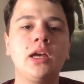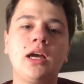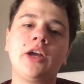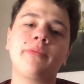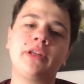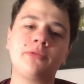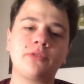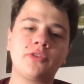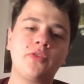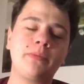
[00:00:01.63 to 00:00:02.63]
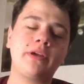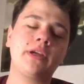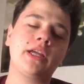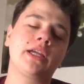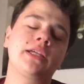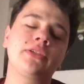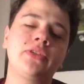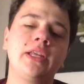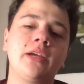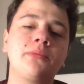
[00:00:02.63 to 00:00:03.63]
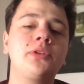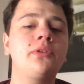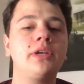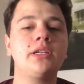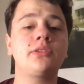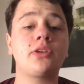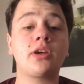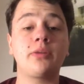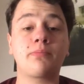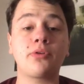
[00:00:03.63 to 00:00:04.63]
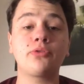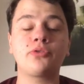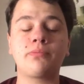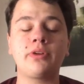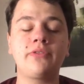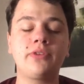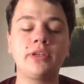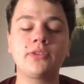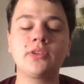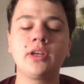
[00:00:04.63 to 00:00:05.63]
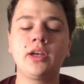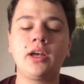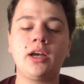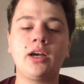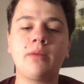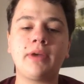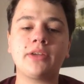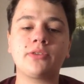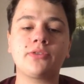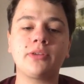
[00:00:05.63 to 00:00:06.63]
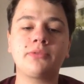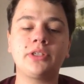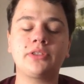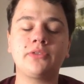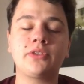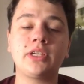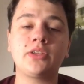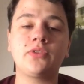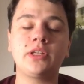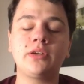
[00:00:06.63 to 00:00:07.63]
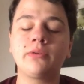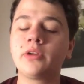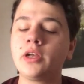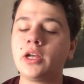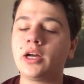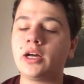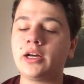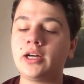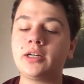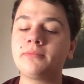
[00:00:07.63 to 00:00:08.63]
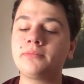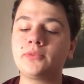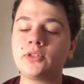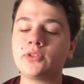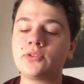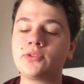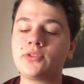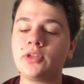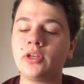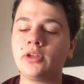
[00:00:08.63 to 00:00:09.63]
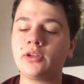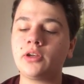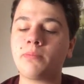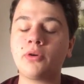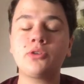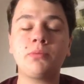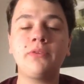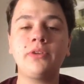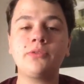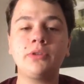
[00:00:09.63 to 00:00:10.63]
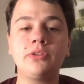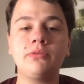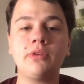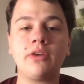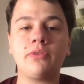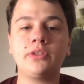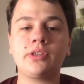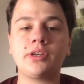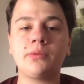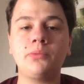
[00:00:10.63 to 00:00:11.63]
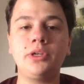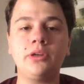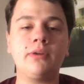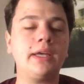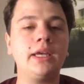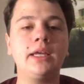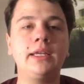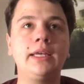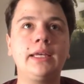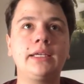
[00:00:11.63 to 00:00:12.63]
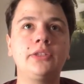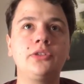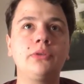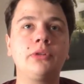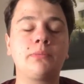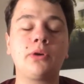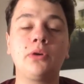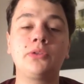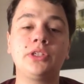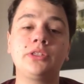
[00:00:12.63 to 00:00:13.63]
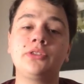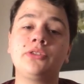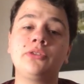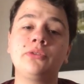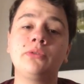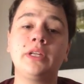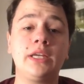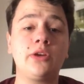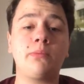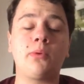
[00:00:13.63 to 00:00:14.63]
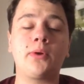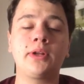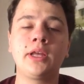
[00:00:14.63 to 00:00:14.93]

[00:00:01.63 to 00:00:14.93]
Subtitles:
Hi, my name is Christopher Perry, and today I'm going to go ahead and talk approach briefings as our subject of today's video. There's approach briefings we do every time we go ahead and do an approach into an airport.